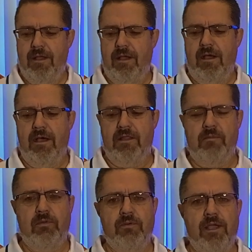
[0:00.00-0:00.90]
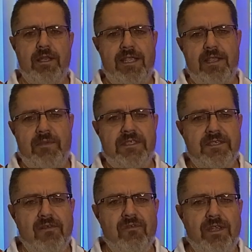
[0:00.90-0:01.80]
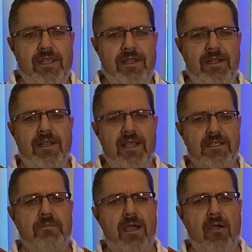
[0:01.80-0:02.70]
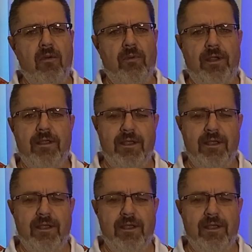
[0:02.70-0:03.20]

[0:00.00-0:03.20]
the Bluetti EB70, and it has a power brick,